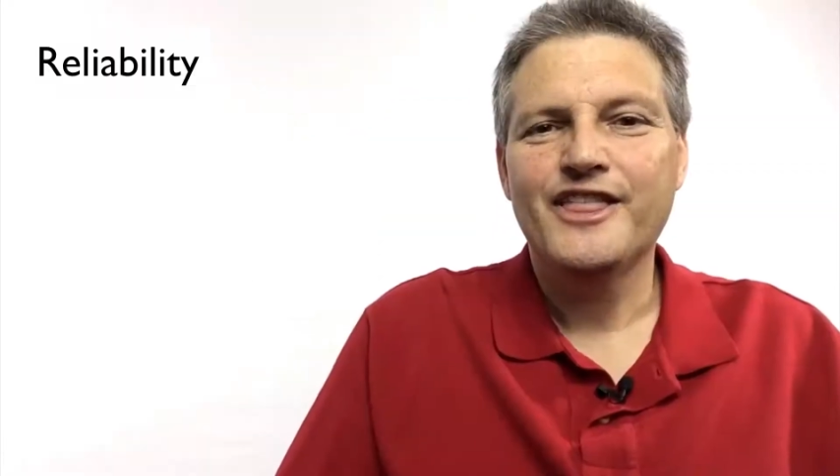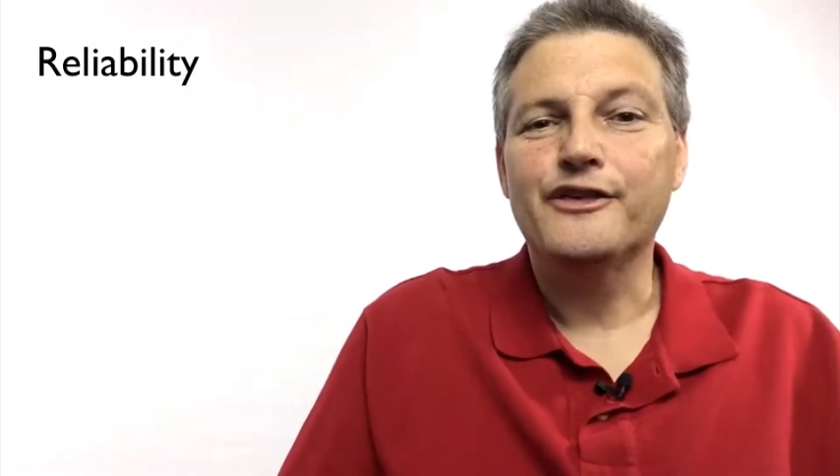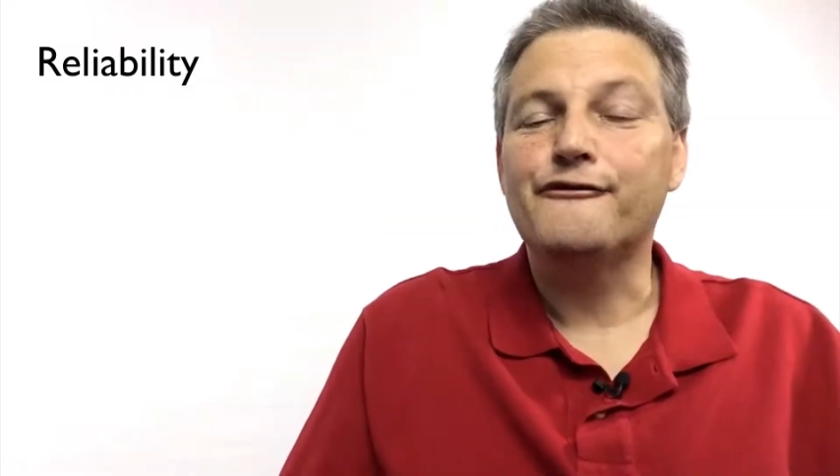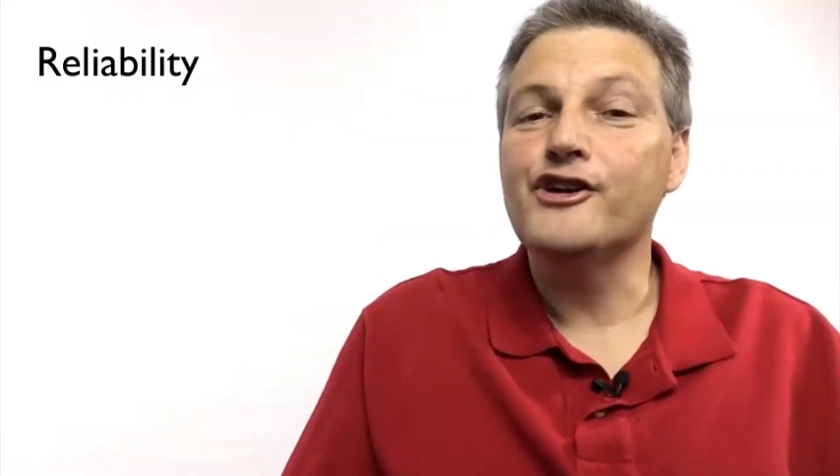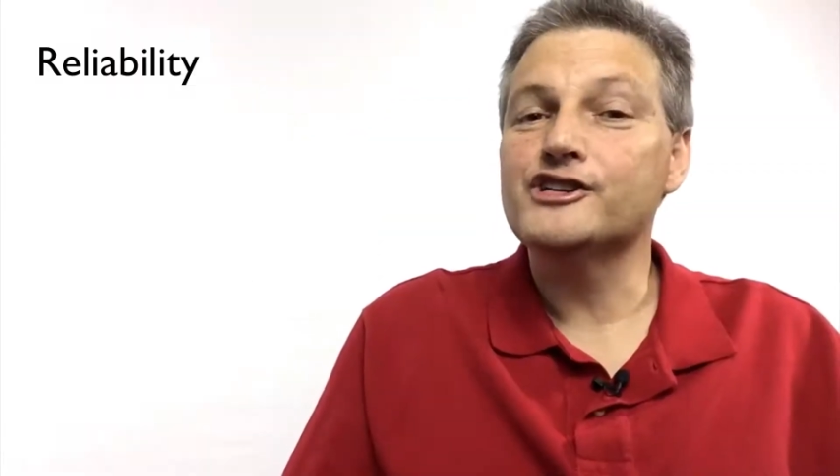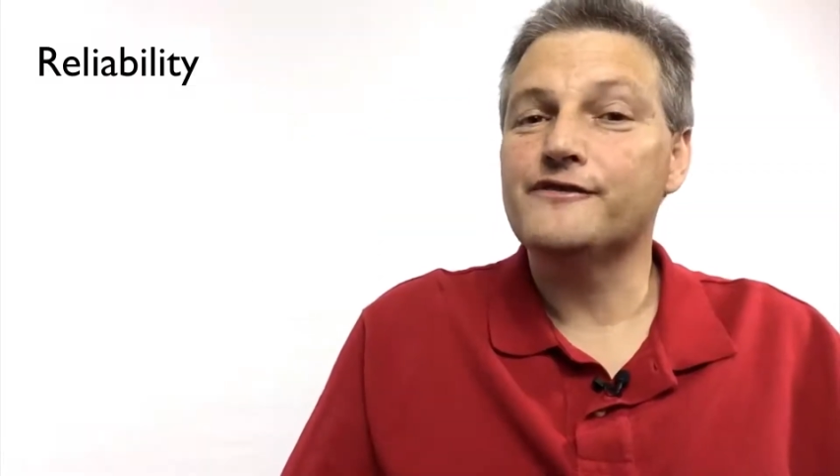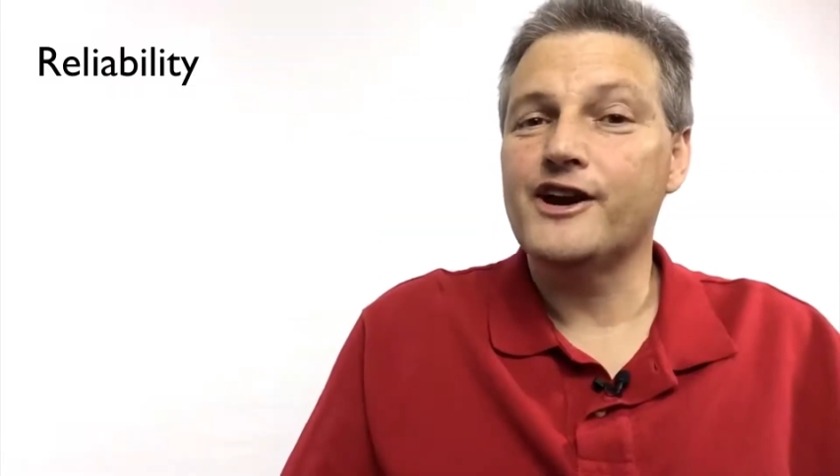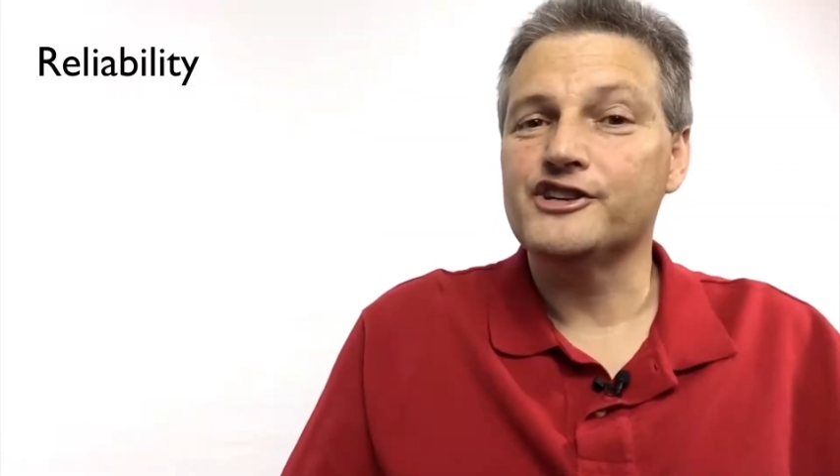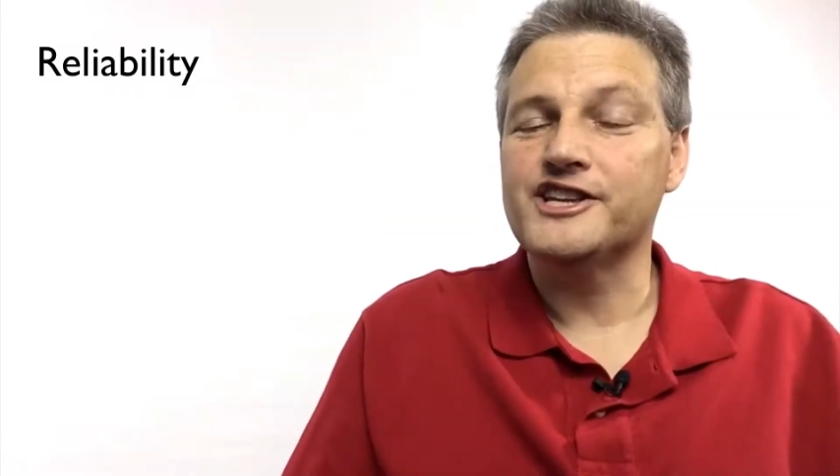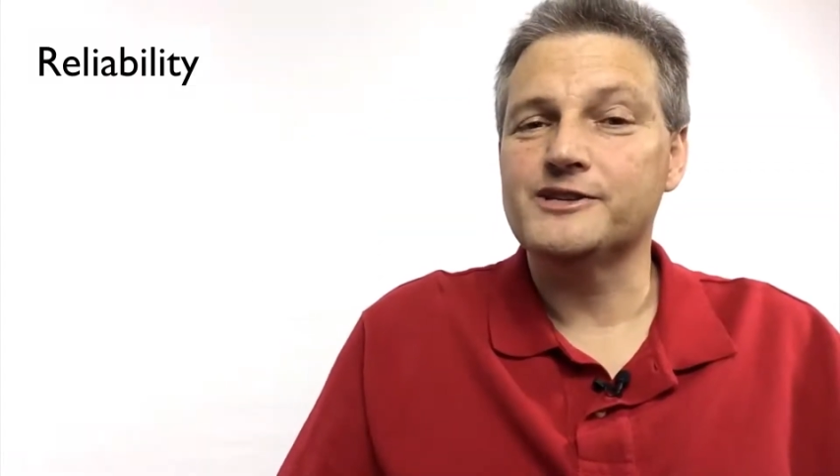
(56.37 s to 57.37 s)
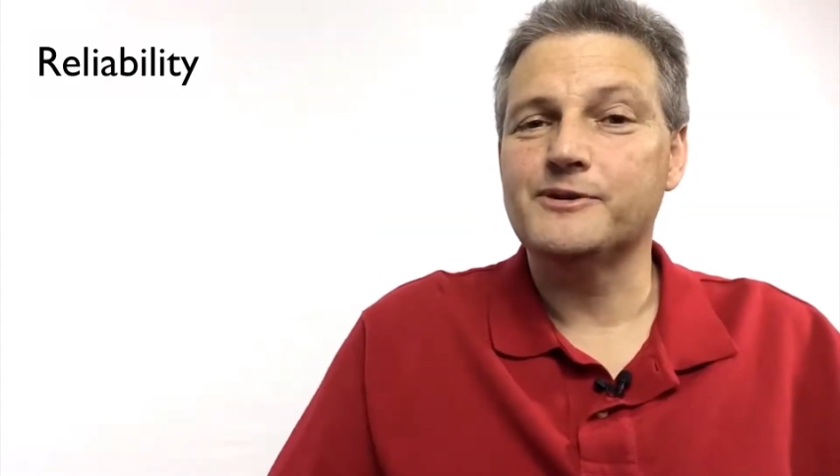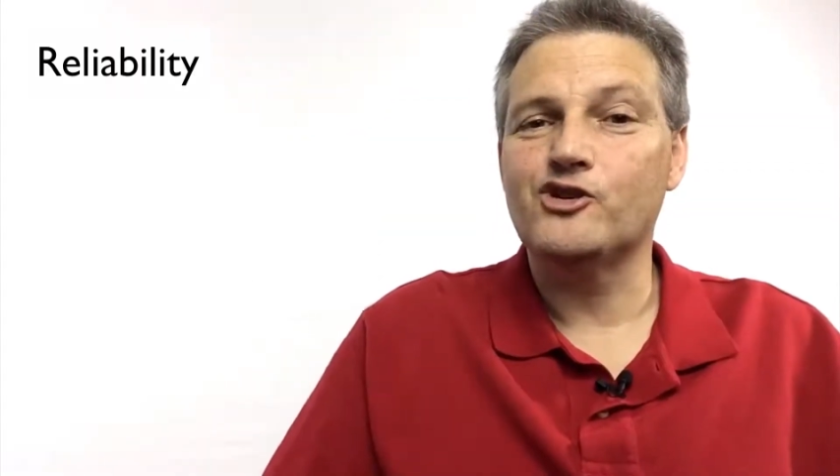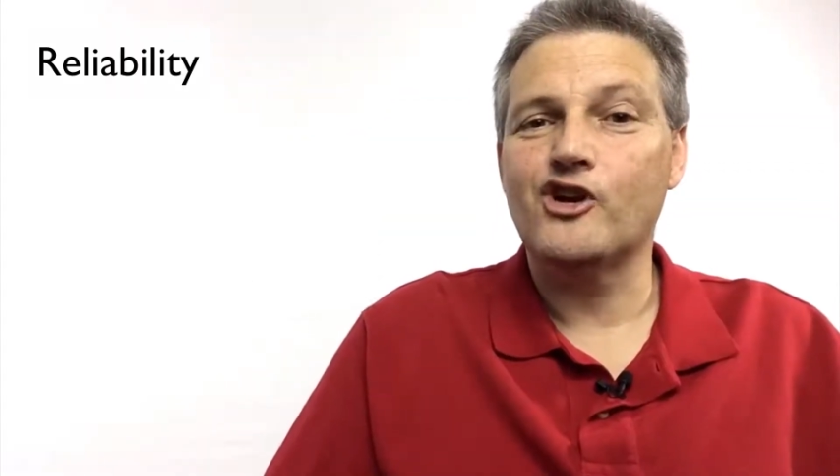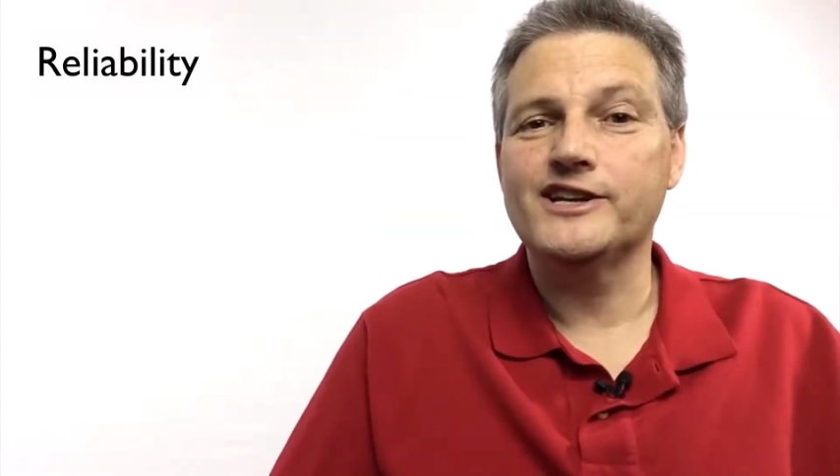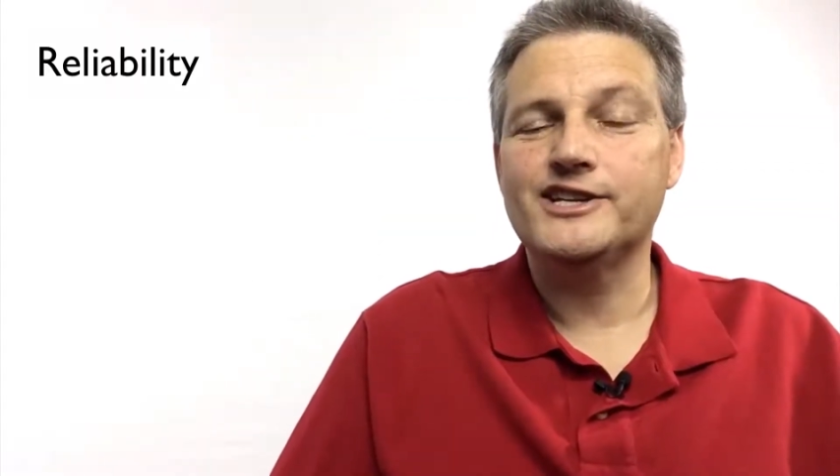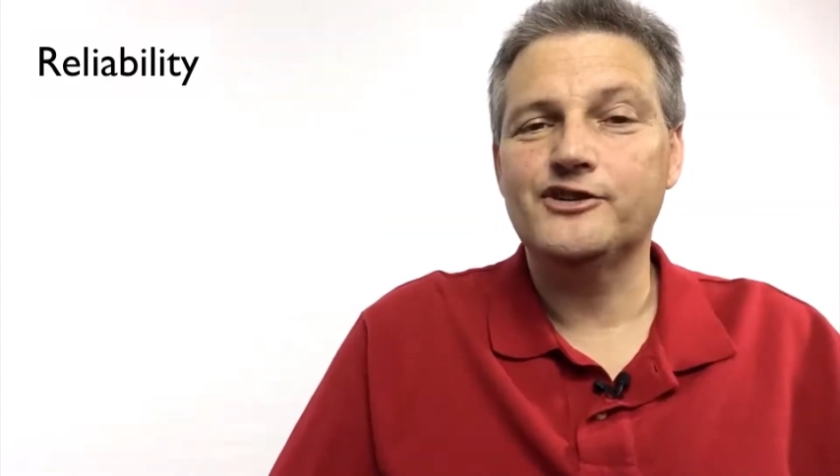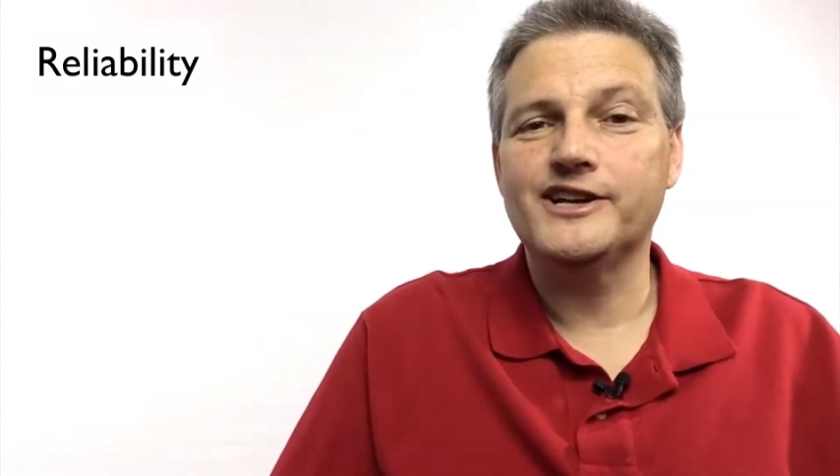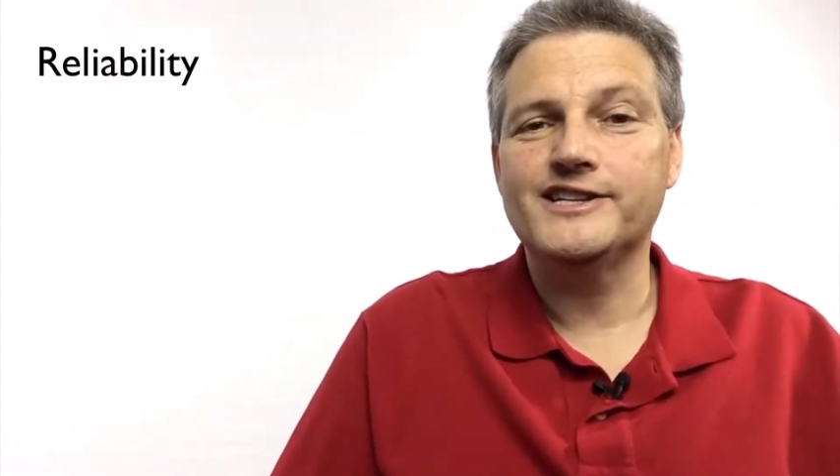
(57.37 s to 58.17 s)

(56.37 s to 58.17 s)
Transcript: The first of our assessment criteria